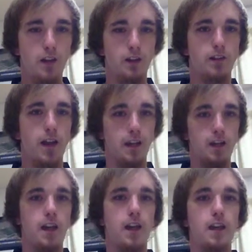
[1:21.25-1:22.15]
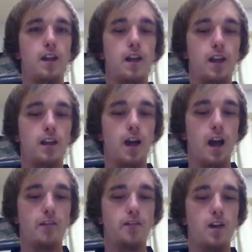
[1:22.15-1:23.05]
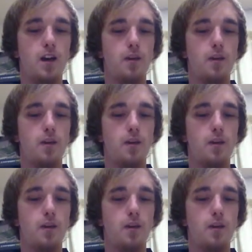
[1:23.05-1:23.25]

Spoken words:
your day-to-day lives.